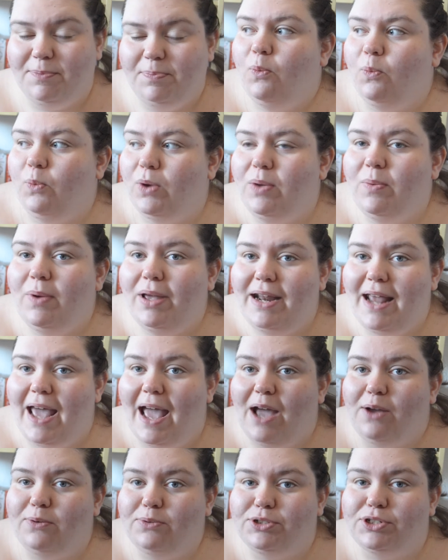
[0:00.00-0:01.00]
We went
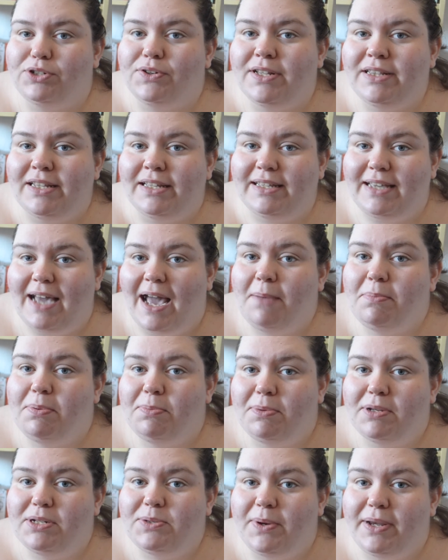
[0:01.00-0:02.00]
out during the gap
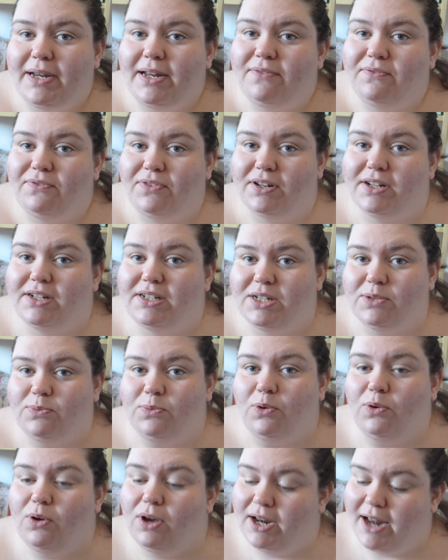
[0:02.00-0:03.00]
between Infinity
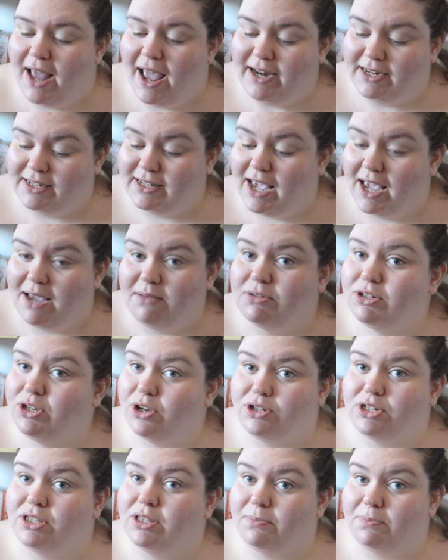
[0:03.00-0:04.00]
War and Endgame to go
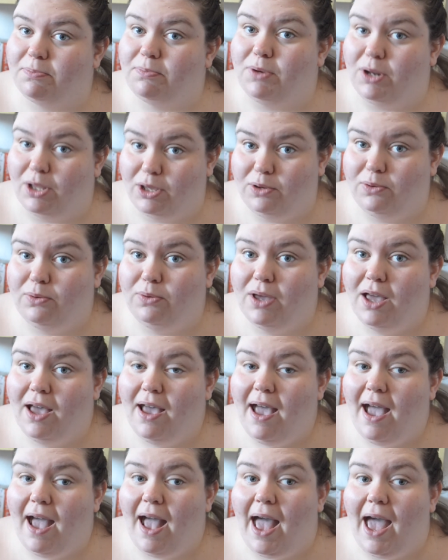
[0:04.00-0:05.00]
to the loo,
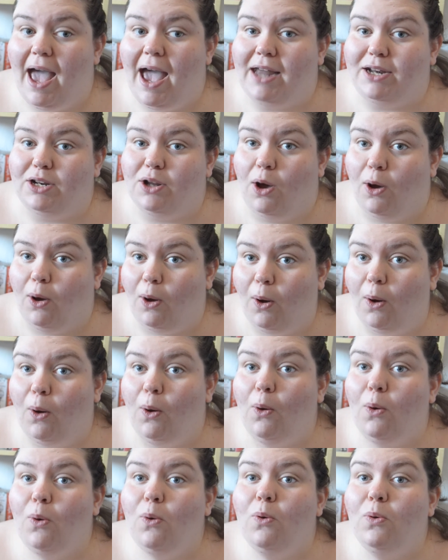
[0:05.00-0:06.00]
and
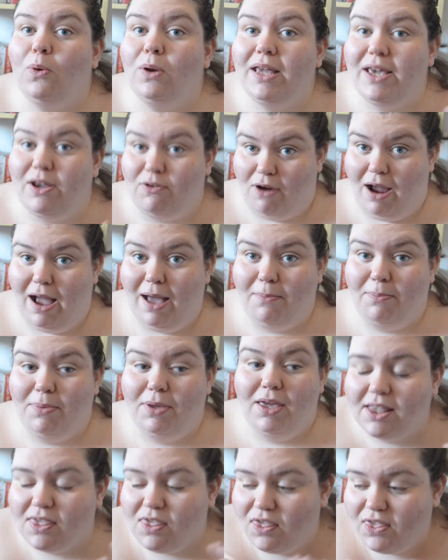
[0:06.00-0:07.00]
holy crap,
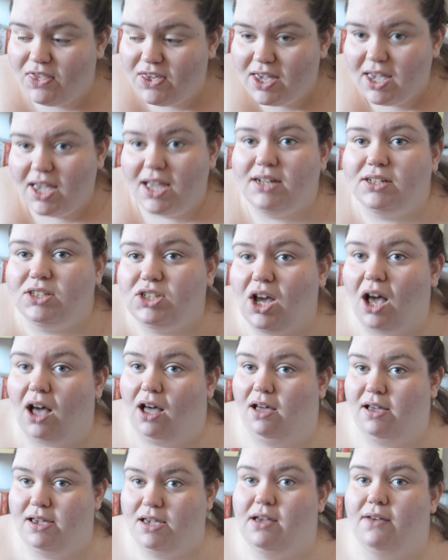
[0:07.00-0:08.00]
the
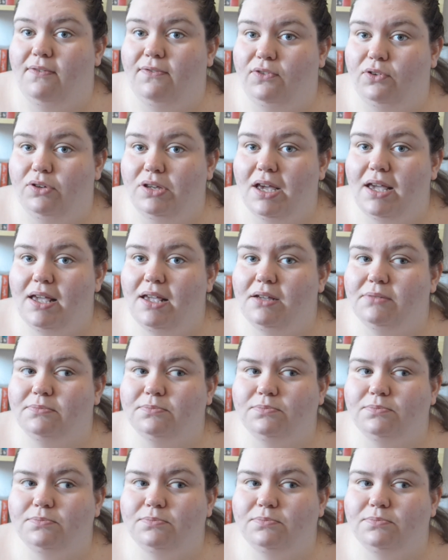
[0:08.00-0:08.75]
entire foyer